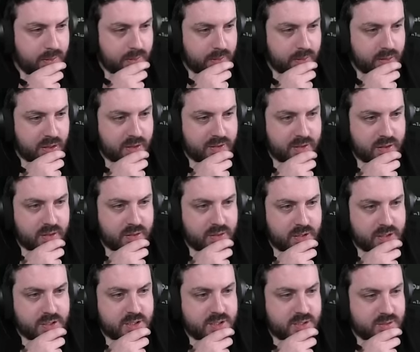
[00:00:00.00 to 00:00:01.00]
I think
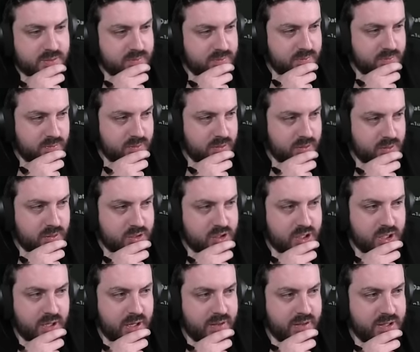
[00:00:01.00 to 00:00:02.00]
this
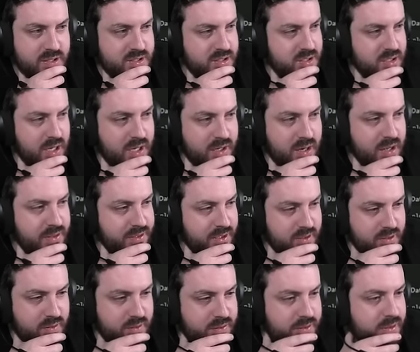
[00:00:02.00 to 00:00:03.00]
shit like this. I, I think
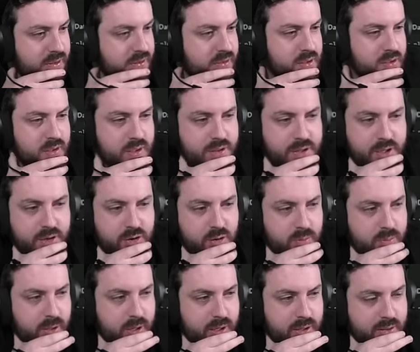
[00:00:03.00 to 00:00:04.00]
the the theater
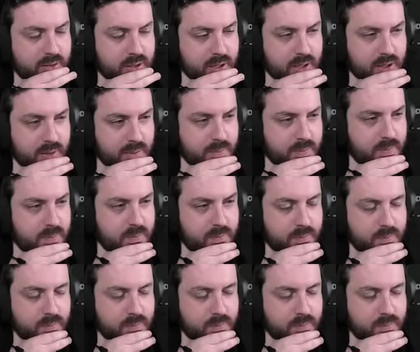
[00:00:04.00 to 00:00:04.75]
of blood um,